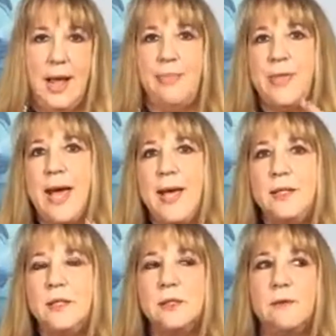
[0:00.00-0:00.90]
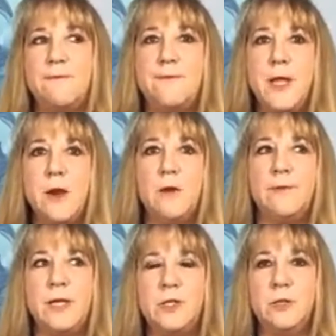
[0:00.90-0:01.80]
And that's the fear
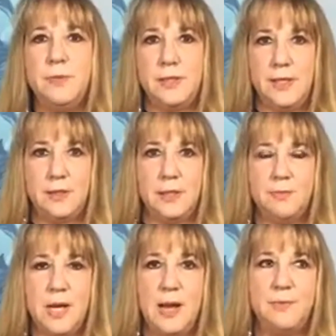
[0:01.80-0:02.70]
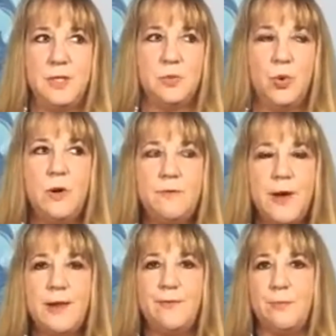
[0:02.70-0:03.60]
of intimacy sometimes, is we're
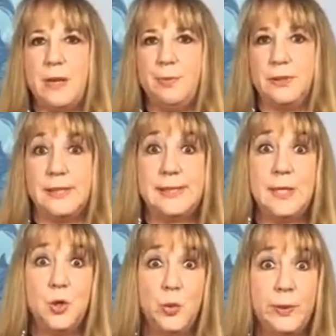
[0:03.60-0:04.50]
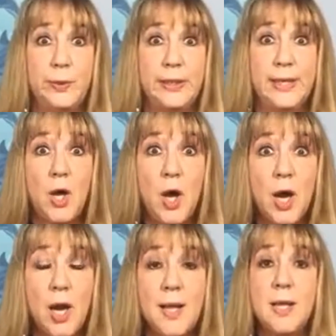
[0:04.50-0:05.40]
afraid for people to see who we really
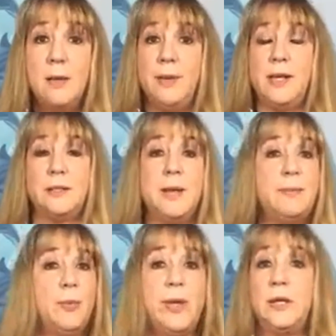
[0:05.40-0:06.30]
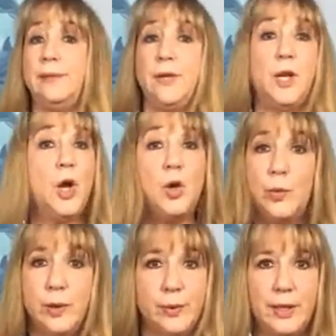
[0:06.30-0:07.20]
are, because maybe we don't even know who
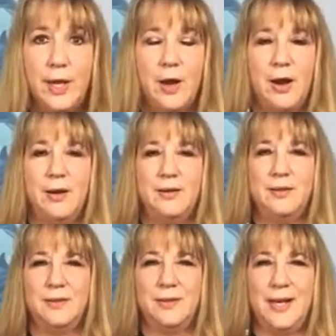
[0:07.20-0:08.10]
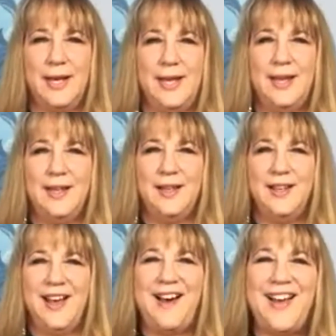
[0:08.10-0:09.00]
we really are, okay?
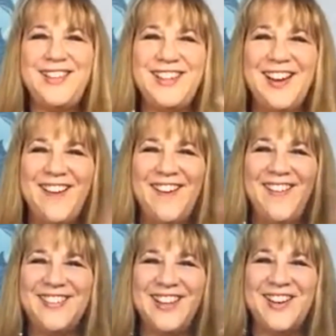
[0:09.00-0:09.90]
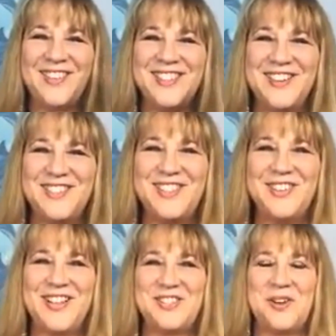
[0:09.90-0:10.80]
Hi, Daryl. Daryl's there
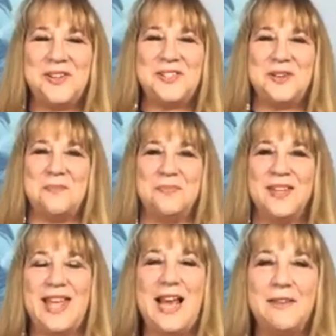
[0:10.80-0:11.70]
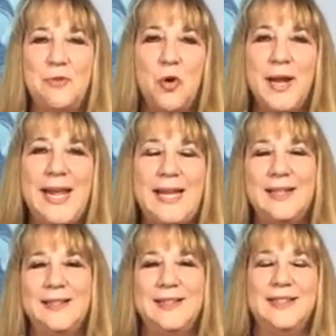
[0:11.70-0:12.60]
too. That's awesome. California.
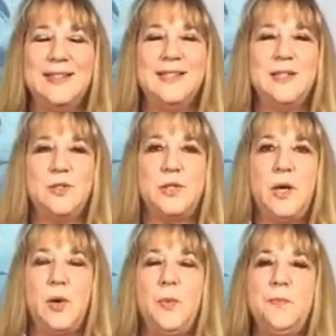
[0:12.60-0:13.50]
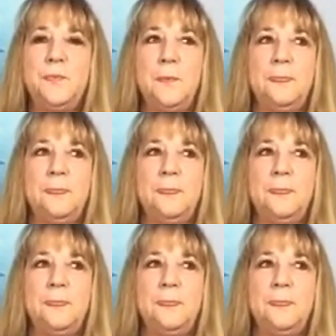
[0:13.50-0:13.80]
So,